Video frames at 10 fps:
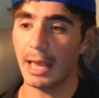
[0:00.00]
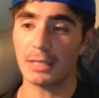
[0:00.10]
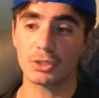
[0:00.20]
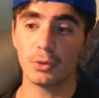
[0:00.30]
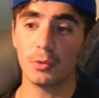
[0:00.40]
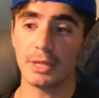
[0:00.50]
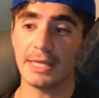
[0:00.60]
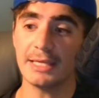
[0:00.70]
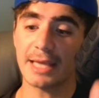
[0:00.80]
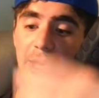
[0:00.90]
And so
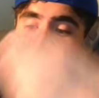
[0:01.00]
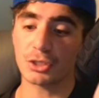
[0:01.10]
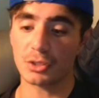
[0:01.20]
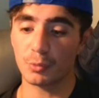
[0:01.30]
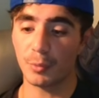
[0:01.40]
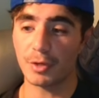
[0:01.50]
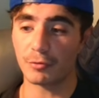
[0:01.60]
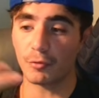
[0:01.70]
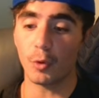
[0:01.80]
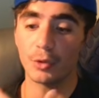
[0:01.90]
these agents will be
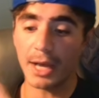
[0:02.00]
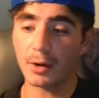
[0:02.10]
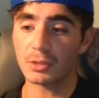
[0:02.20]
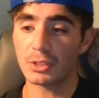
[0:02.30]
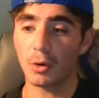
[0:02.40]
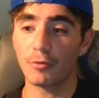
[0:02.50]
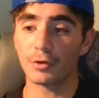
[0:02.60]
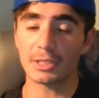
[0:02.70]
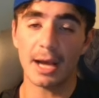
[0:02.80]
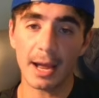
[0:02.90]
rolled out
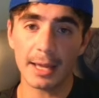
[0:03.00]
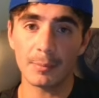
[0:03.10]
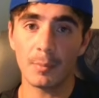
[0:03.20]
over time,